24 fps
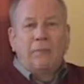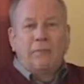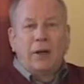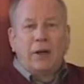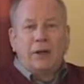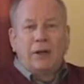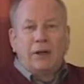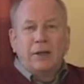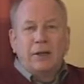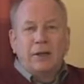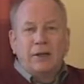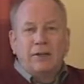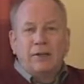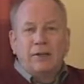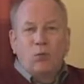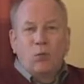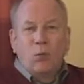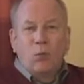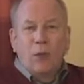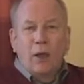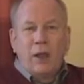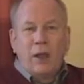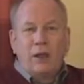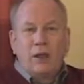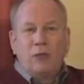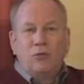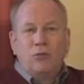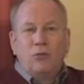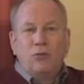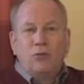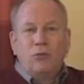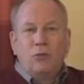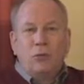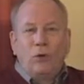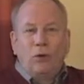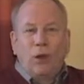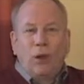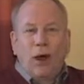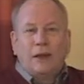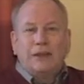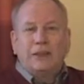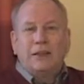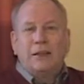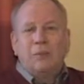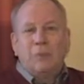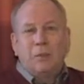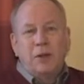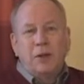But it's a way to
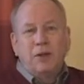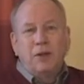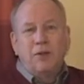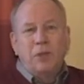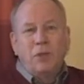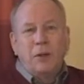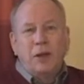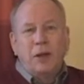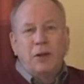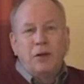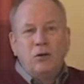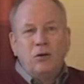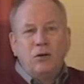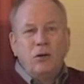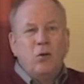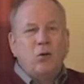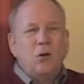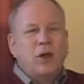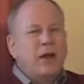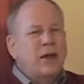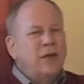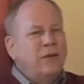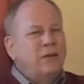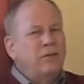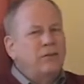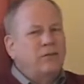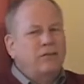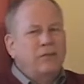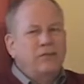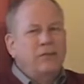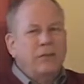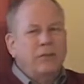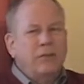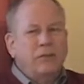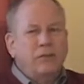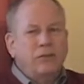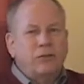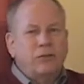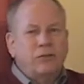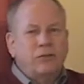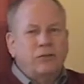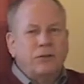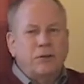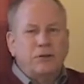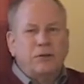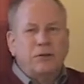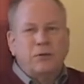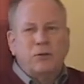lock them into a new kind of
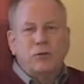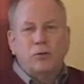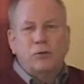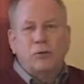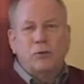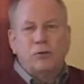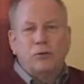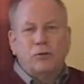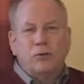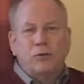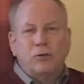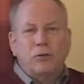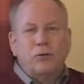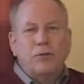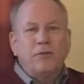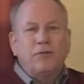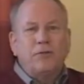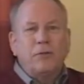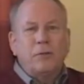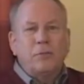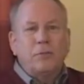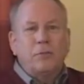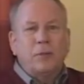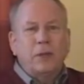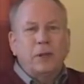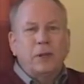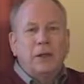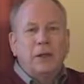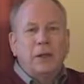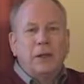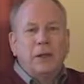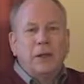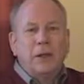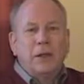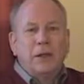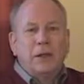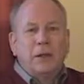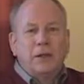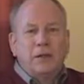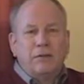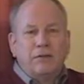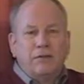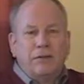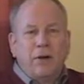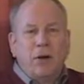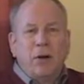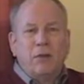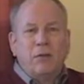servitude or serfdom.
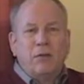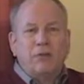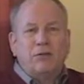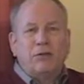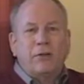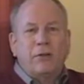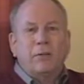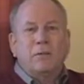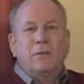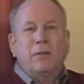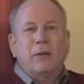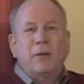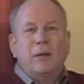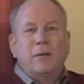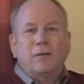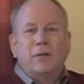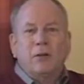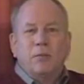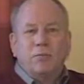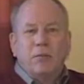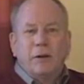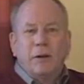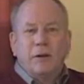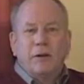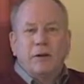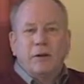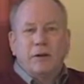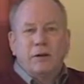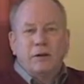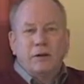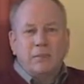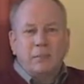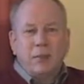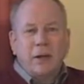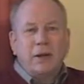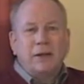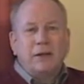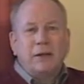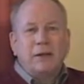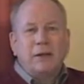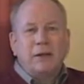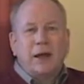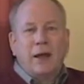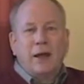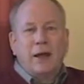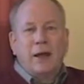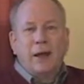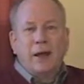The farmers then become
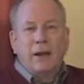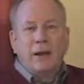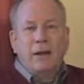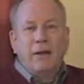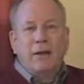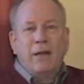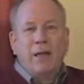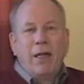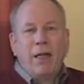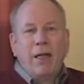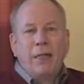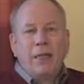dependent on